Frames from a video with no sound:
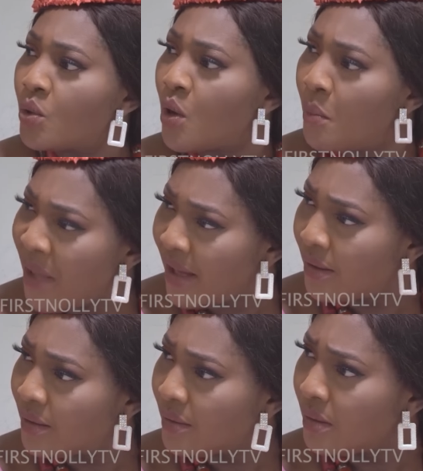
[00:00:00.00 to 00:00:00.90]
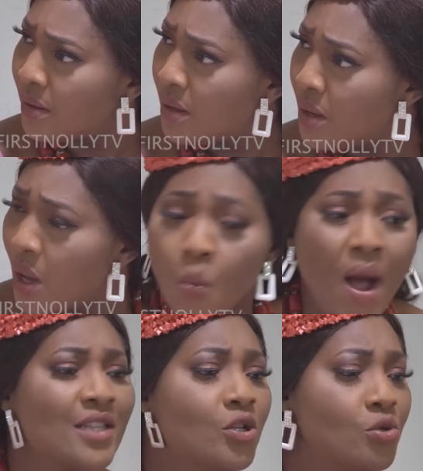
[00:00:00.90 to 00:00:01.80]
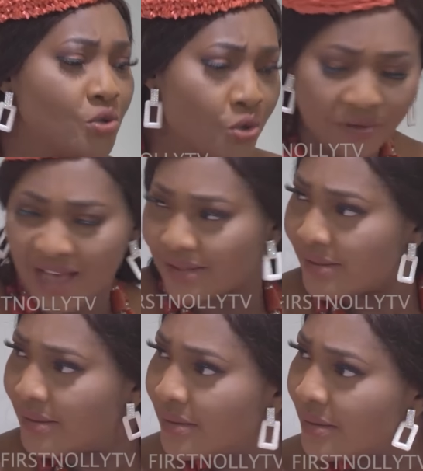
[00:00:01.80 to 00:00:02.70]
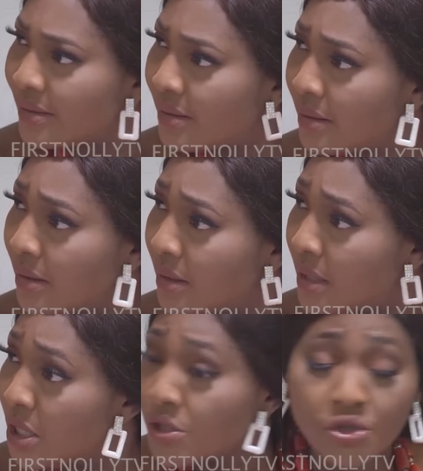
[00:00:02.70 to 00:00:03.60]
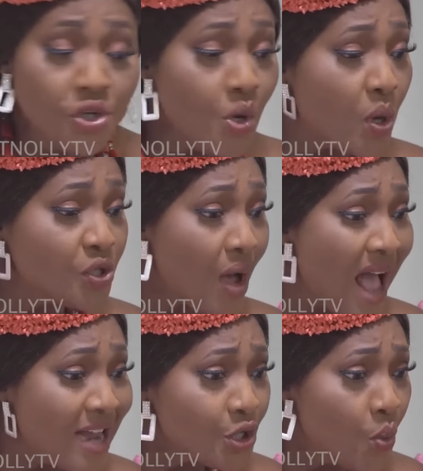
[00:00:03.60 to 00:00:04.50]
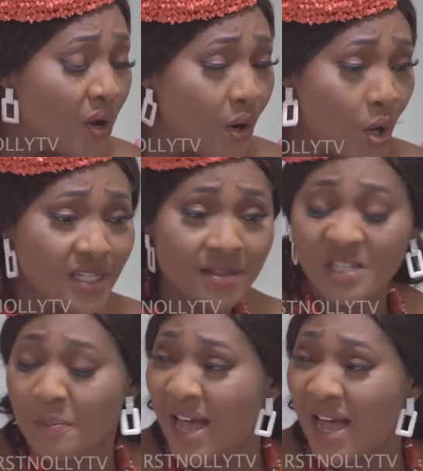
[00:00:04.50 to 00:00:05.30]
Ugoma, why did you do that? Do you know what your action will cause in this